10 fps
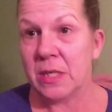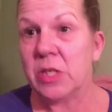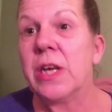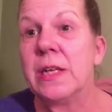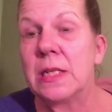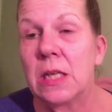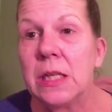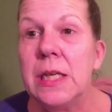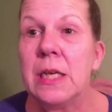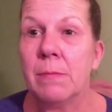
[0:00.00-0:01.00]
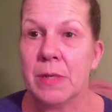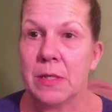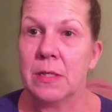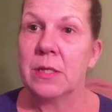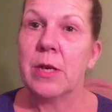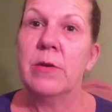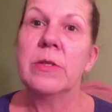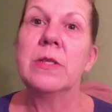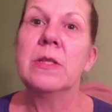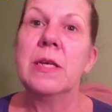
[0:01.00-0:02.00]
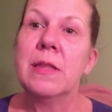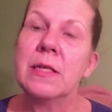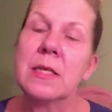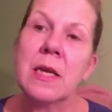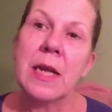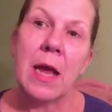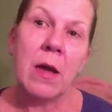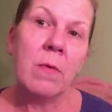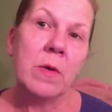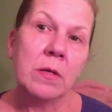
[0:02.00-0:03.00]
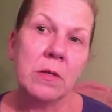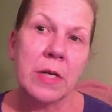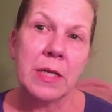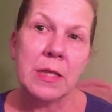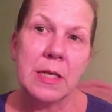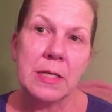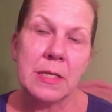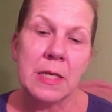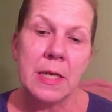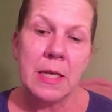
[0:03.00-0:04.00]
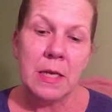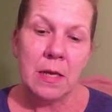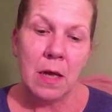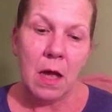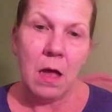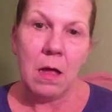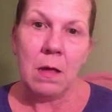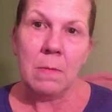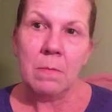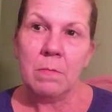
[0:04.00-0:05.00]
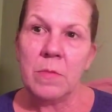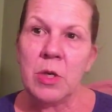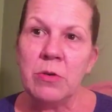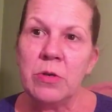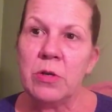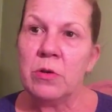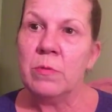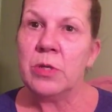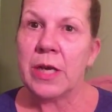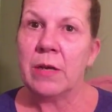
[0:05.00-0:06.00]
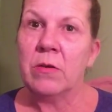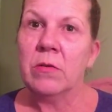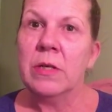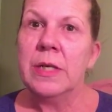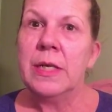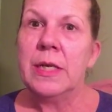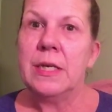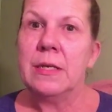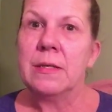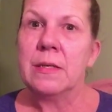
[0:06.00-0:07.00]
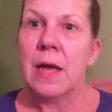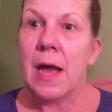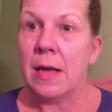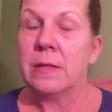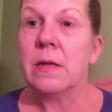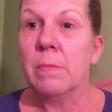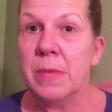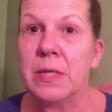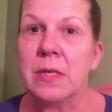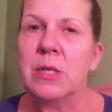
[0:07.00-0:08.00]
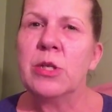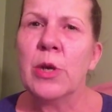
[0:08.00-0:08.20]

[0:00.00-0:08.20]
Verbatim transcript: Miss Jenny's Cleaning business goes. And that's kind of how I want to look at this YouTube channel, is as a business.